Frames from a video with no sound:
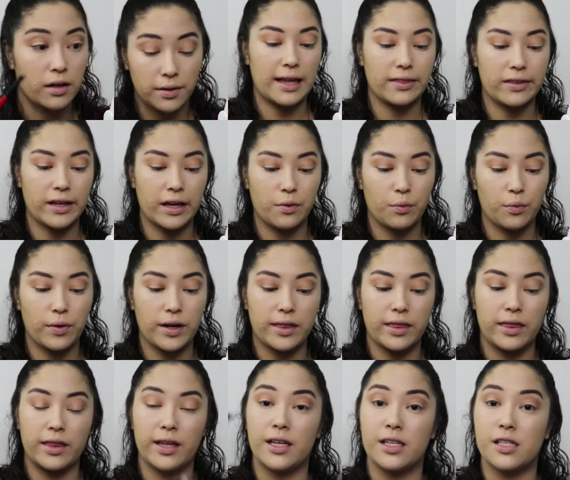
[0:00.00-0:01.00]
And then
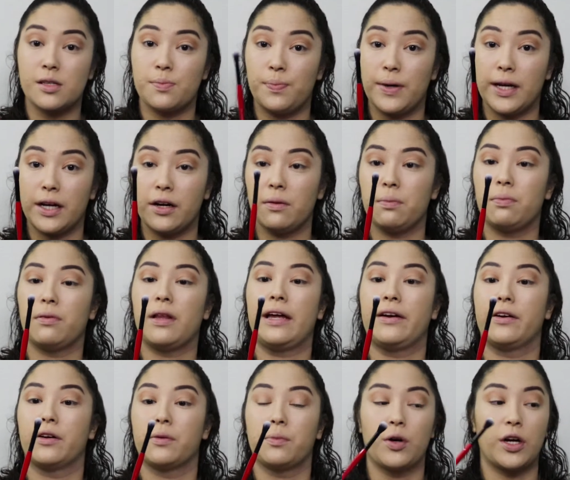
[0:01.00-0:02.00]
with this bigger
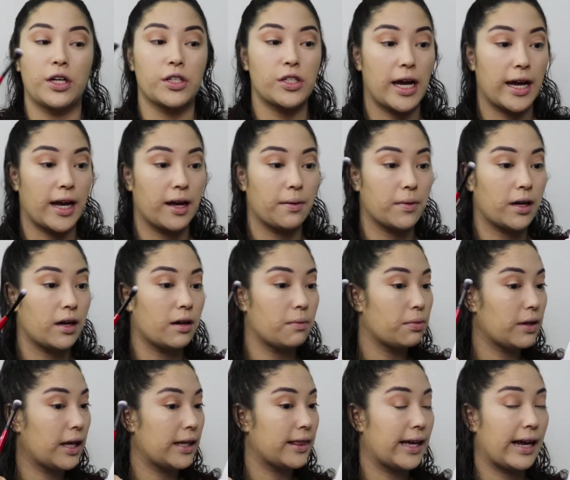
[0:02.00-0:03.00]
blender brush, I am going to
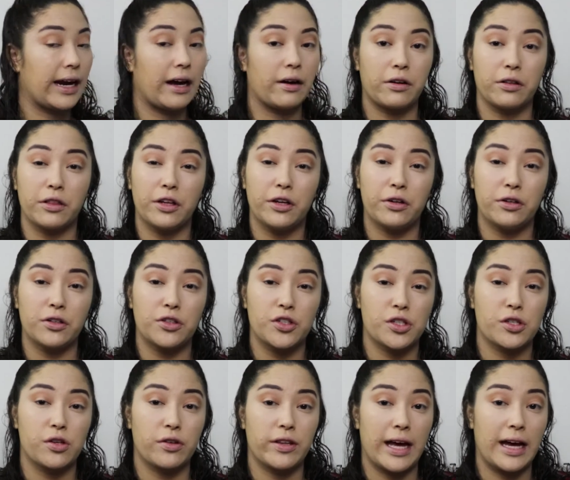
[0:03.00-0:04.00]
blend that out a little
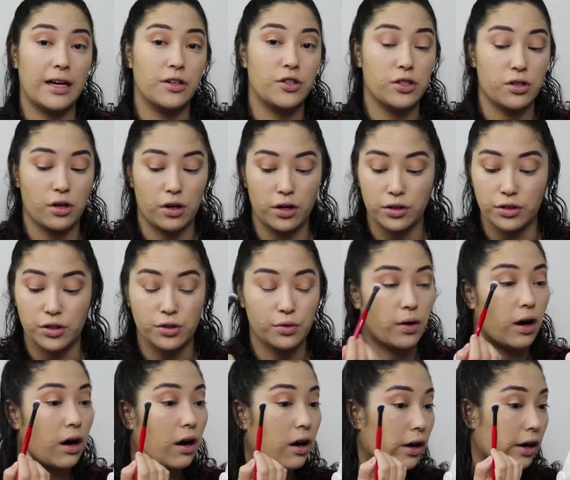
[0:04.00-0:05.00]
just so the edges aren't too
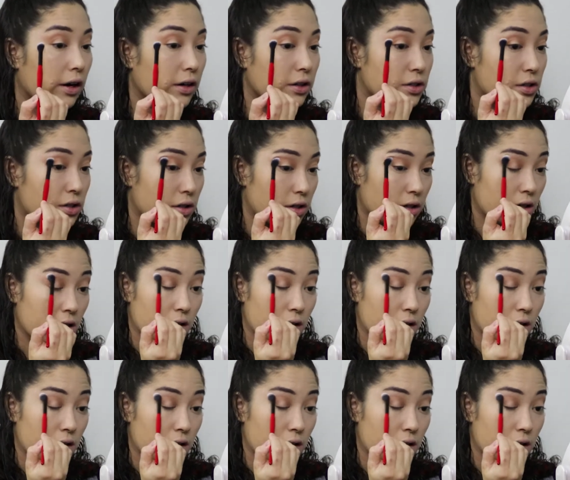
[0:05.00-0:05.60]
harsh.